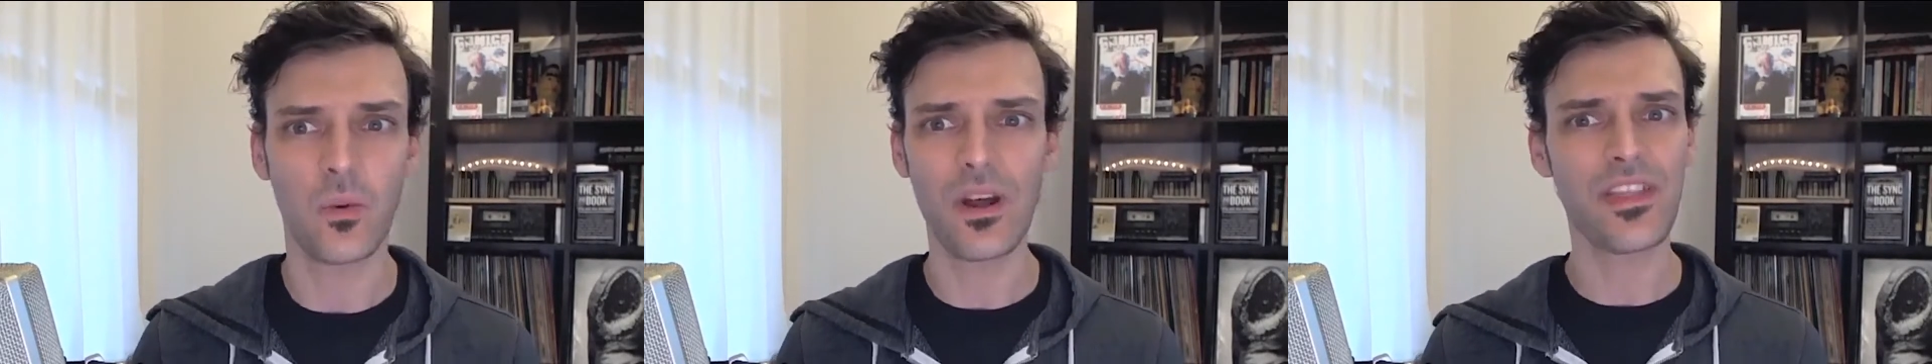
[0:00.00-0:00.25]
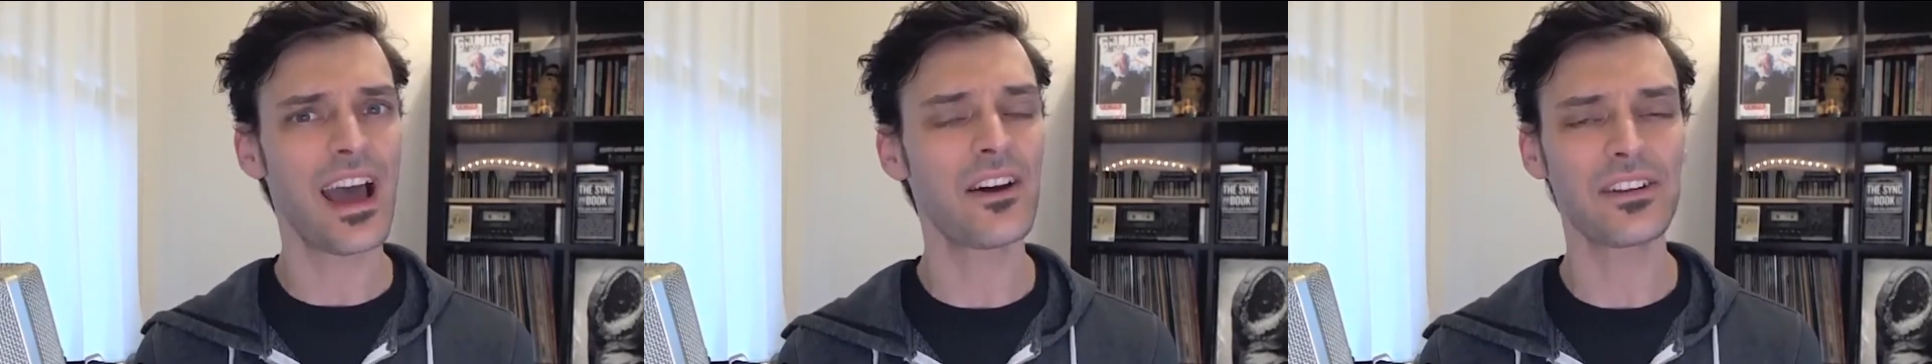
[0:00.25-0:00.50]

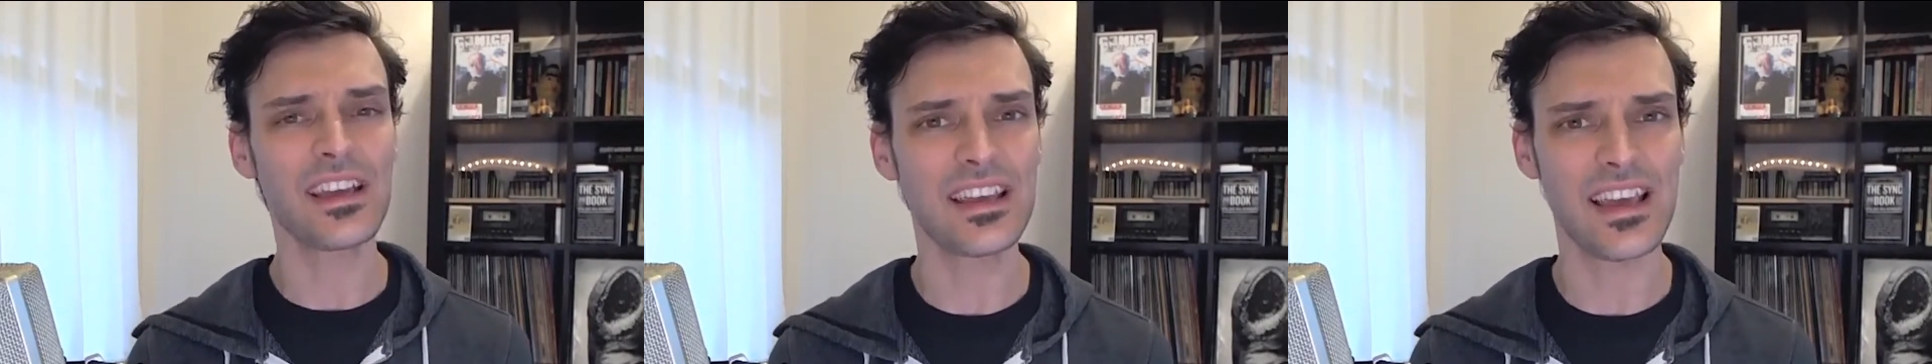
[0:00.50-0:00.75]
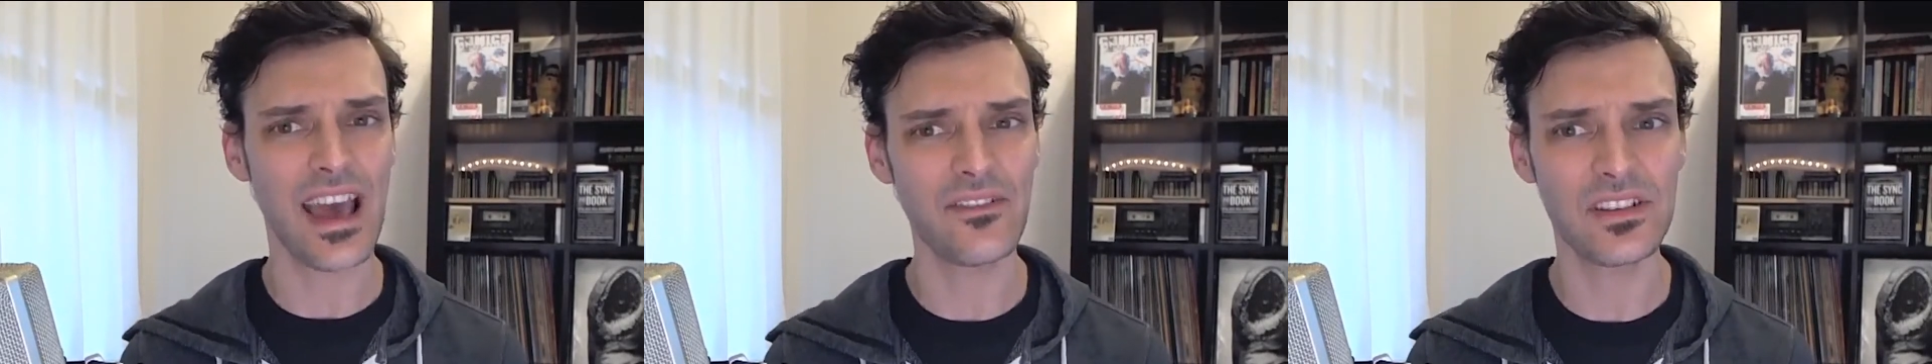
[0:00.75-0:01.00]
without
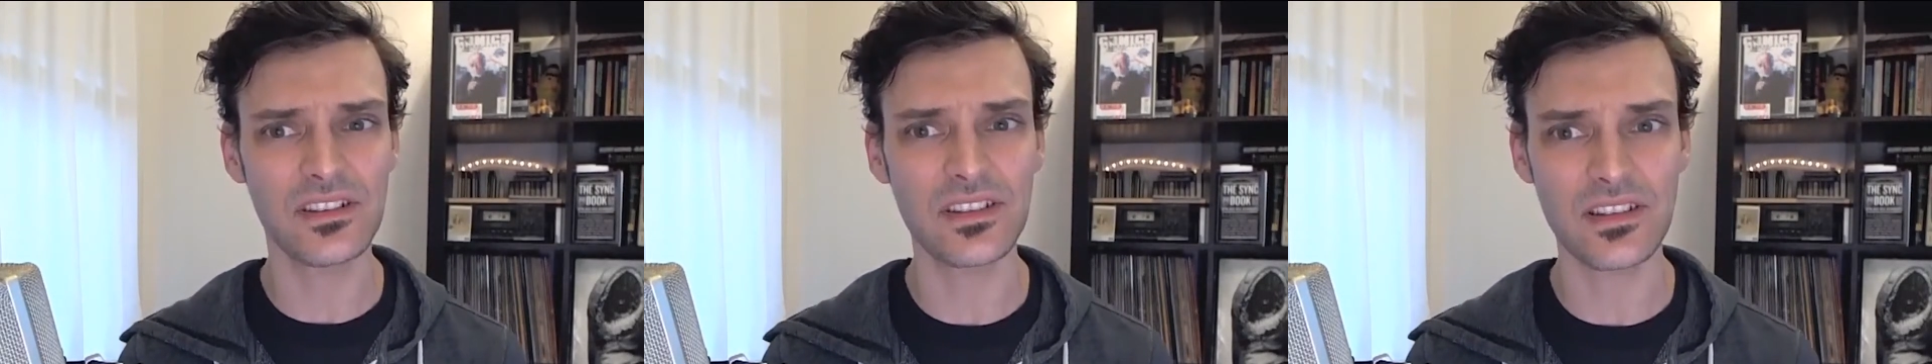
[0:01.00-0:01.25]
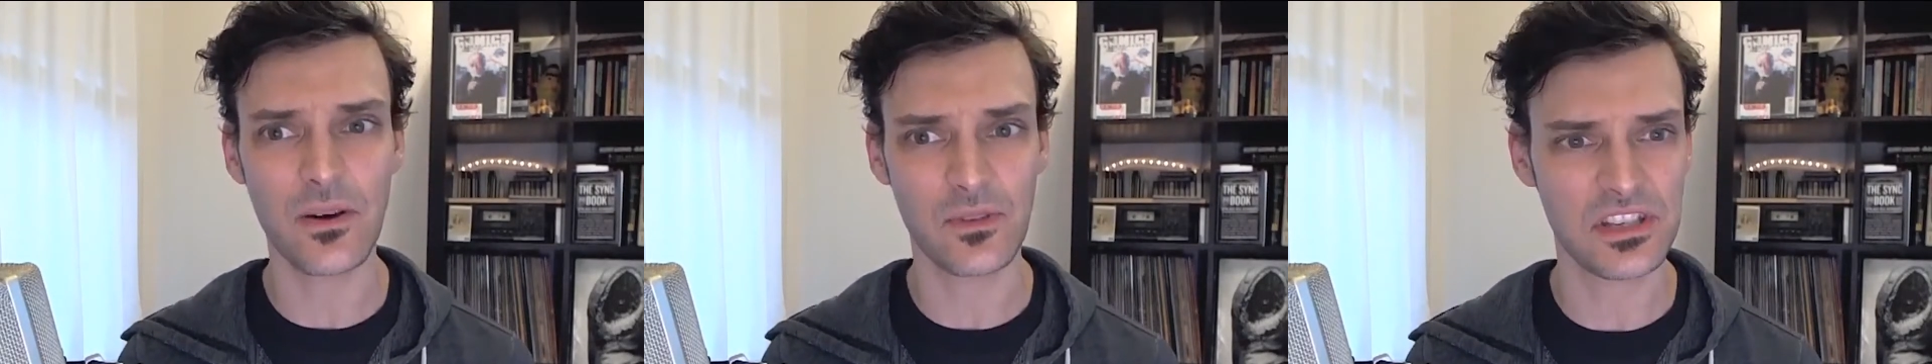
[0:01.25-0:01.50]
any
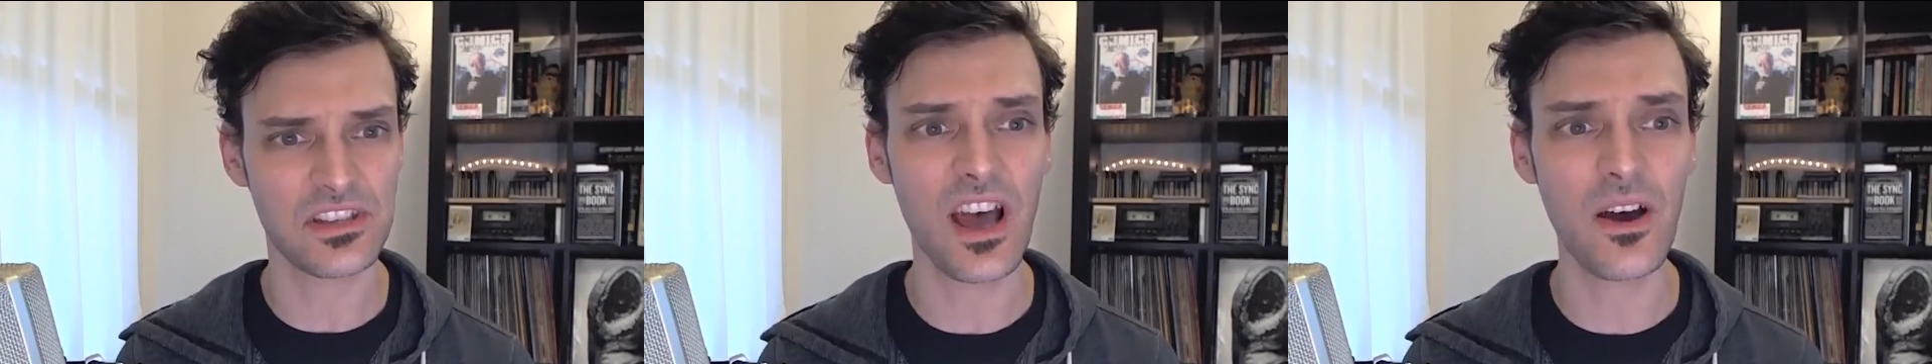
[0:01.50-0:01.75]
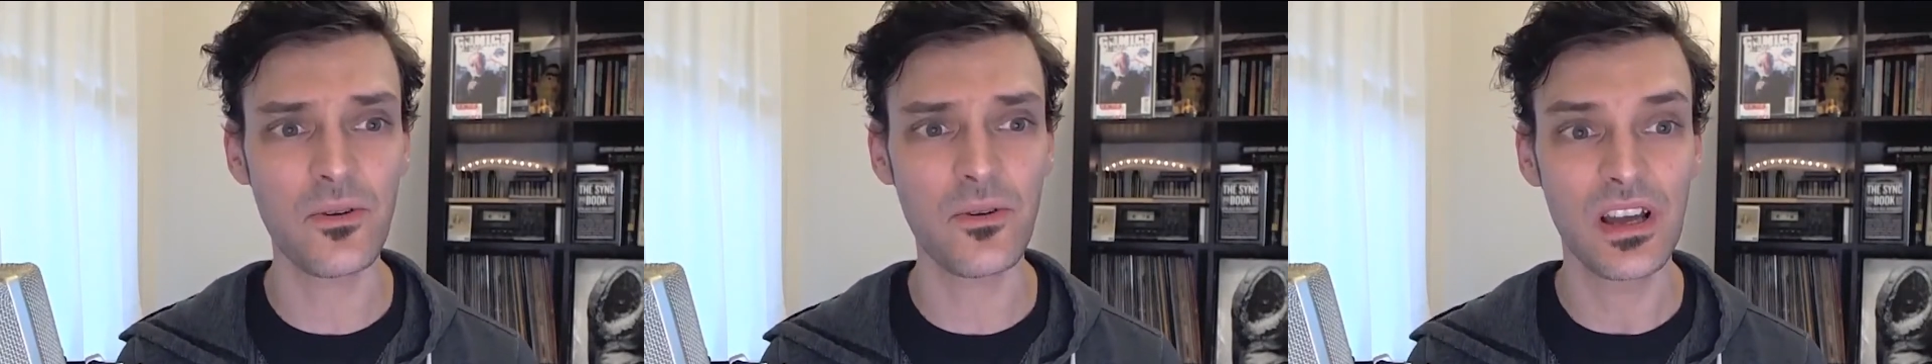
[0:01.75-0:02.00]
evidence that was
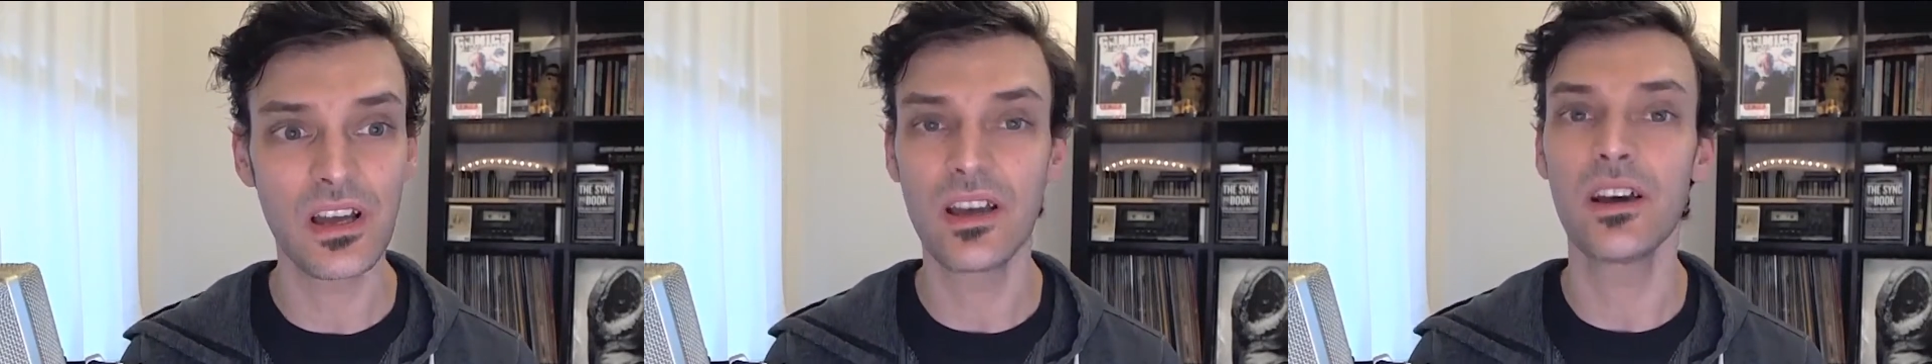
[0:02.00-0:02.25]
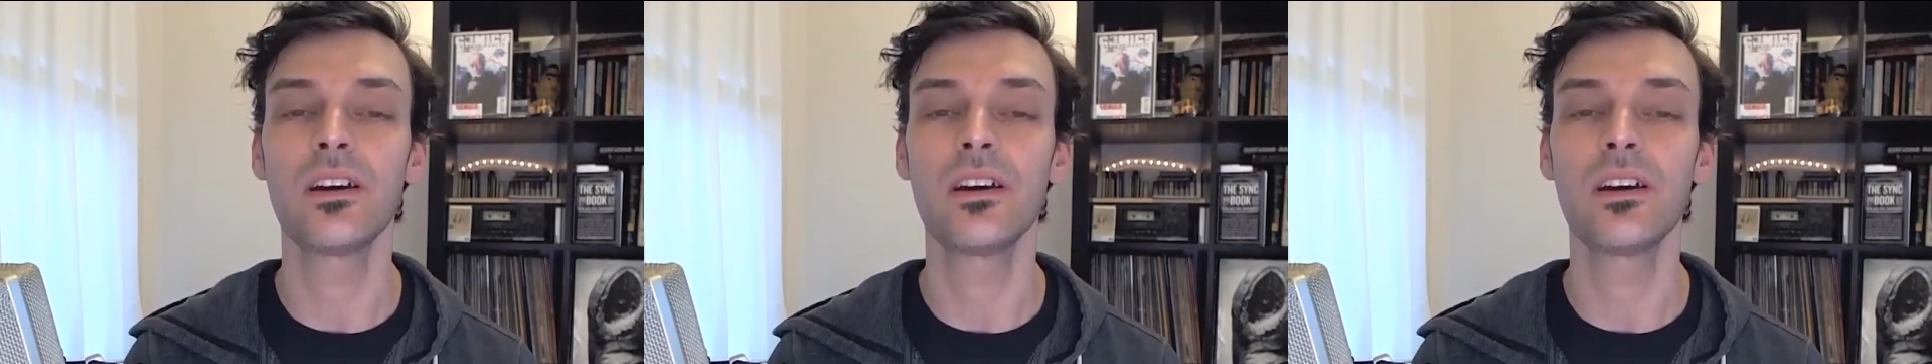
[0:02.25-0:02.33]
so?